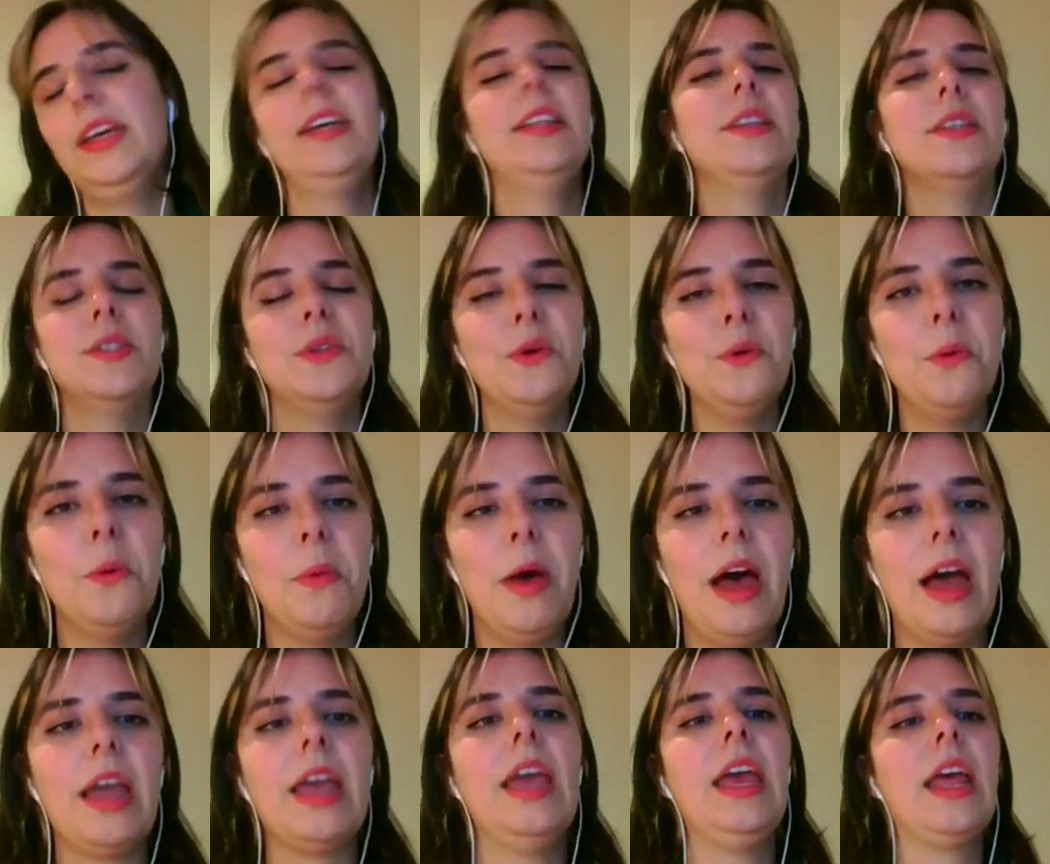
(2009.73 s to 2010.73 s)
the
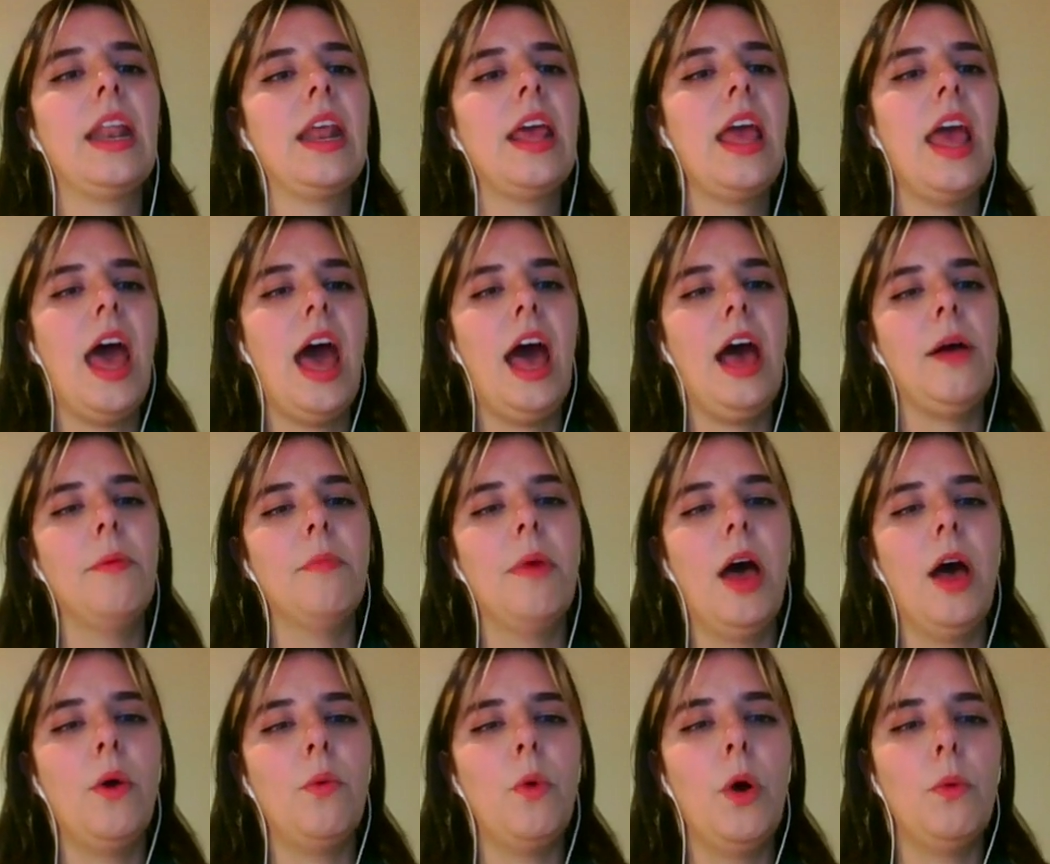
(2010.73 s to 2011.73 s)
supermarket
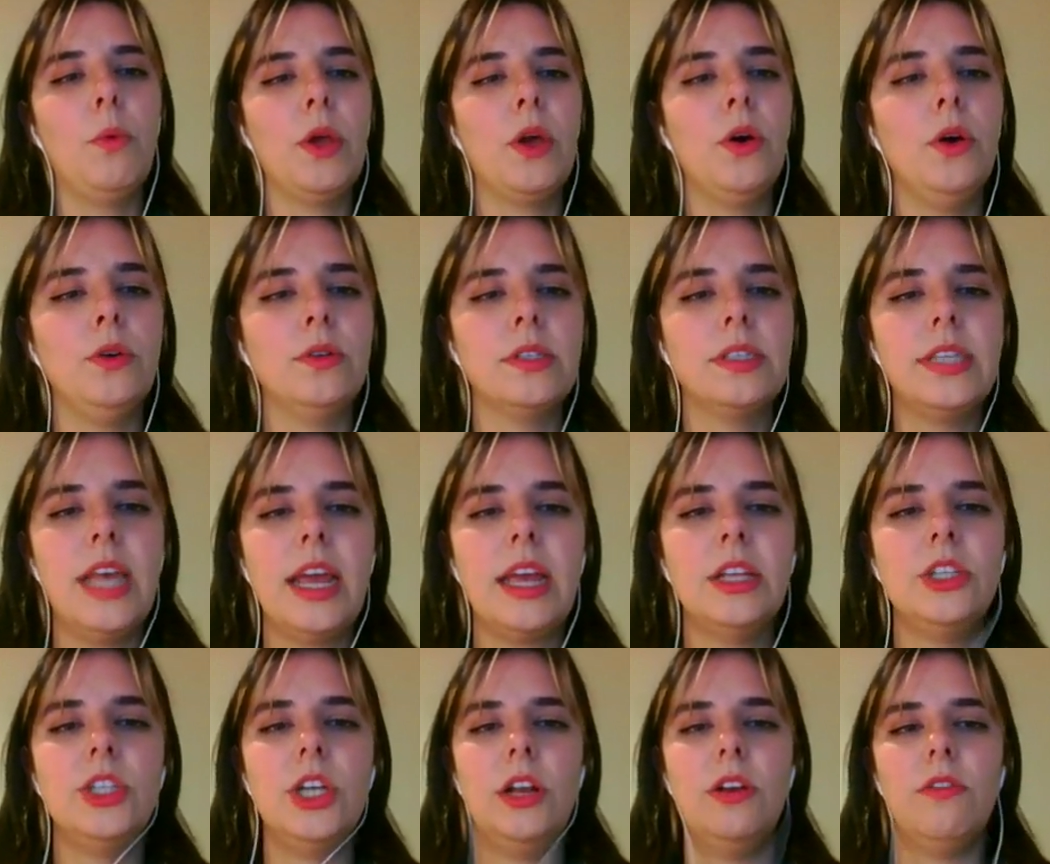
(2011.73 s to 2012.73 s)
are what we call
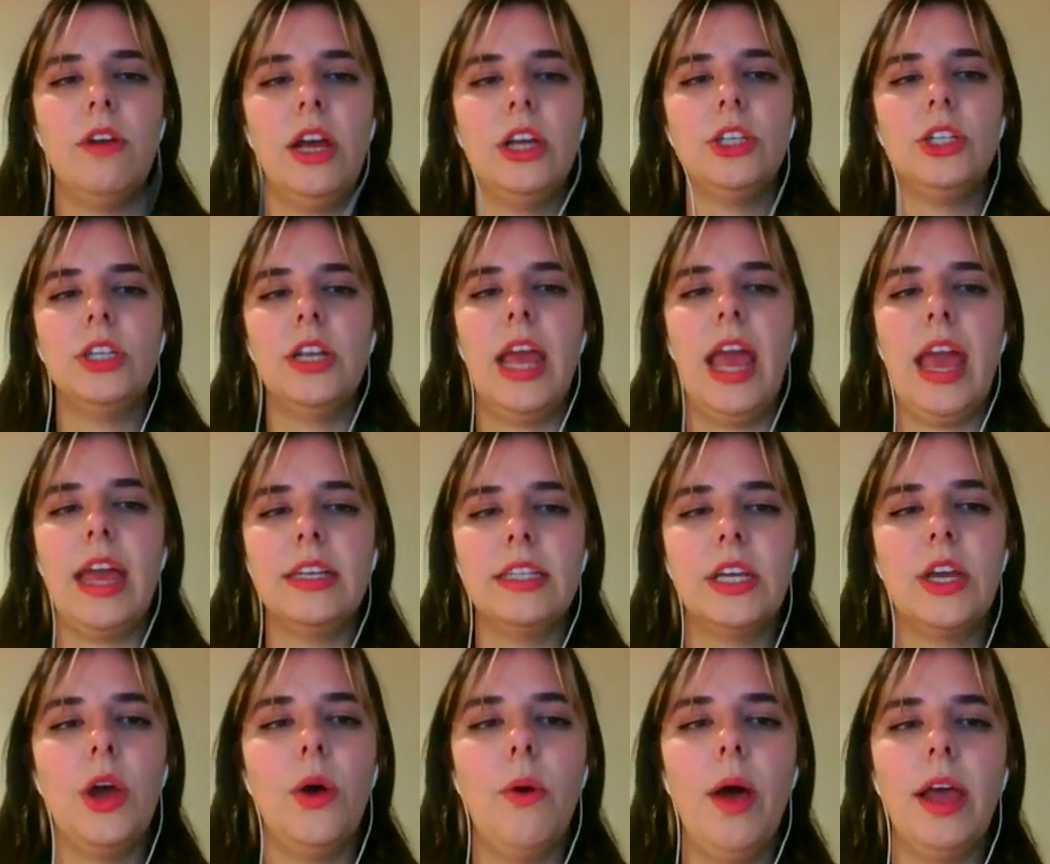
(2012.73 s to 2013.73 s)
second generation
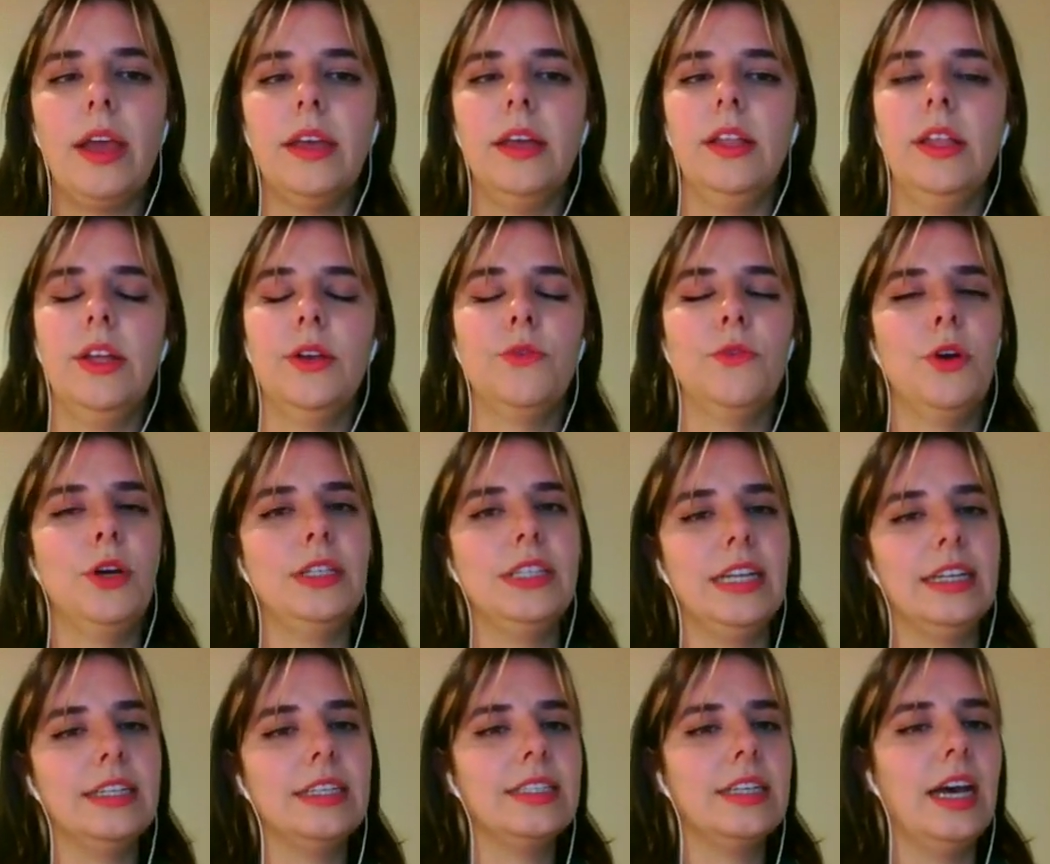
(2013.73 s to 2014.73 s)
anticoagulant
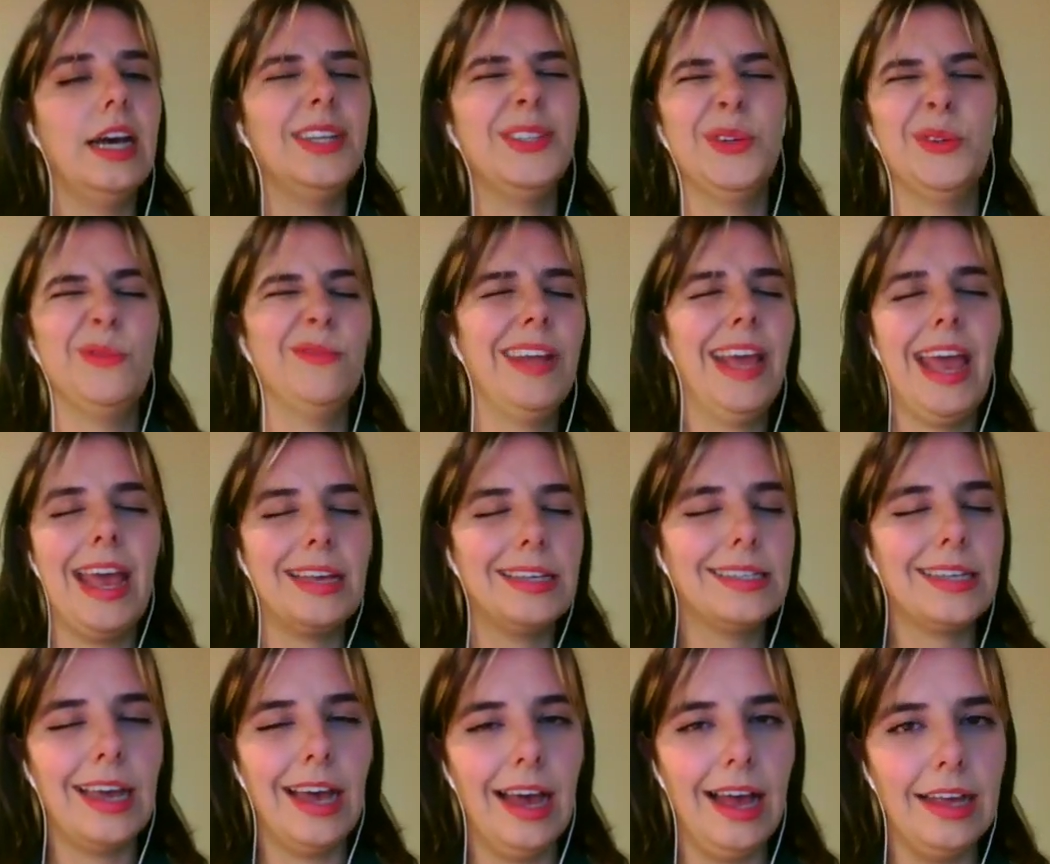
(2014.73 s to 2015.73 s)
rodenticides, or
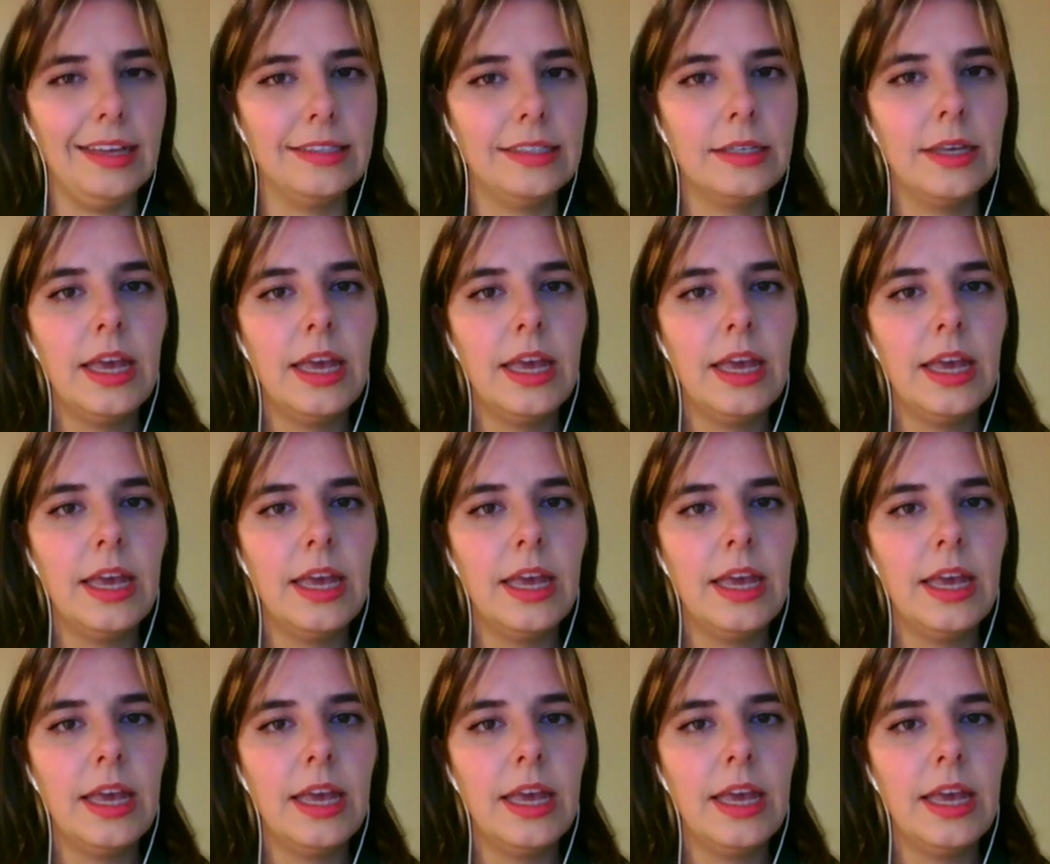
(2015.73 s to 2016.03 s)
SGARs.